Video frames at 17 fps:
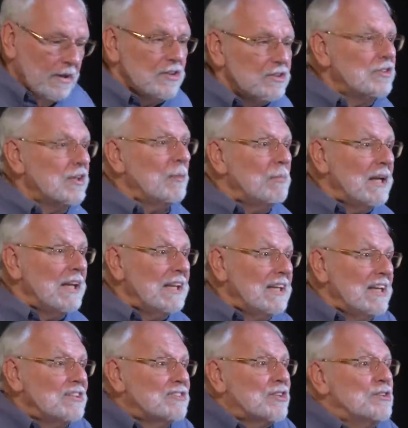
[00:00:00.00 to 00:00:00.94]
Somebody
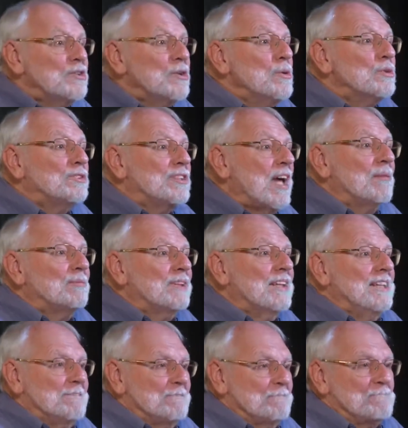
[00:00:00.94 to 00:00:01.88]
needs to do
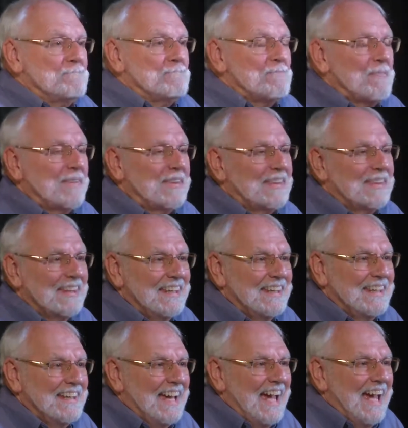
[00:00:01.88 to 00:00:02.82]
something.
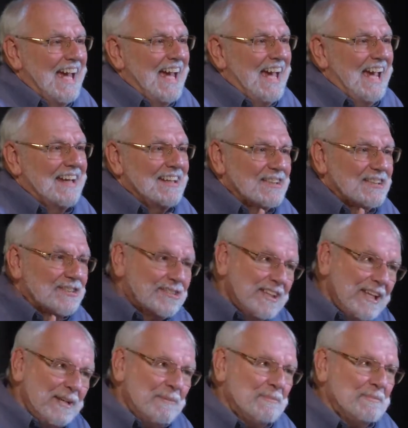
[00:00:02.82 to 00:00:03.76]
And it
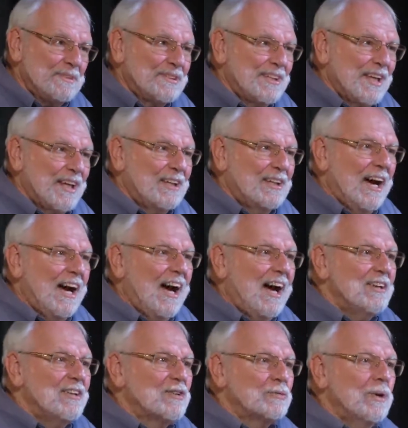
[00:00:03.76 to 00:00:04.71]
seems that
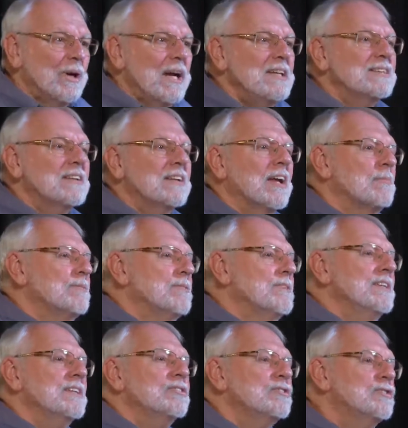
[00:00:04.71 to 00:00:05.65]
God is raising up
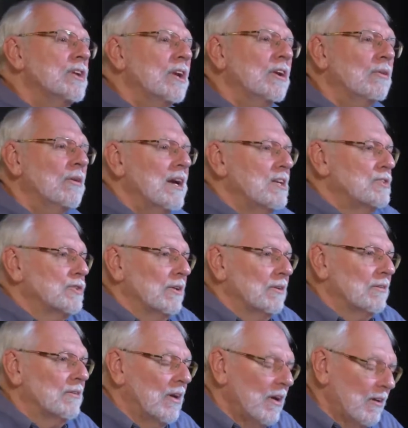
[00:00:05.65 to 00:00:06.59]
this
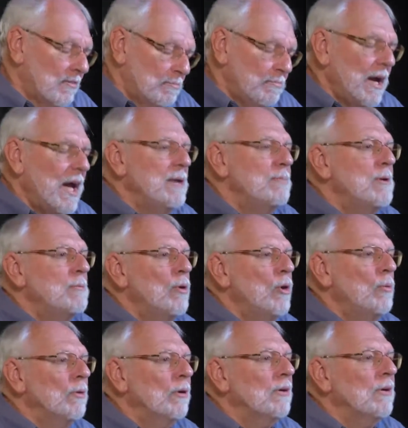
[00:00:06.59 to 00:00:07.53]
generation of baby
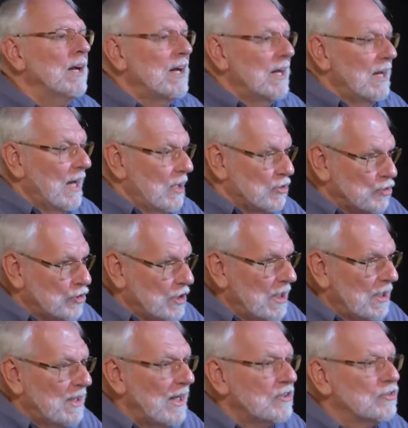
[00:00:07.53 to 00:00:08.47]
boomer and
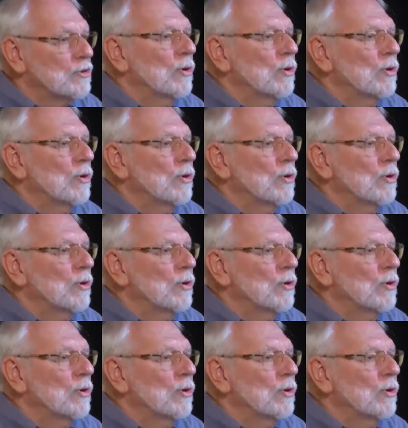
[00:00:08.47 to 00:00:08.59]
Gen X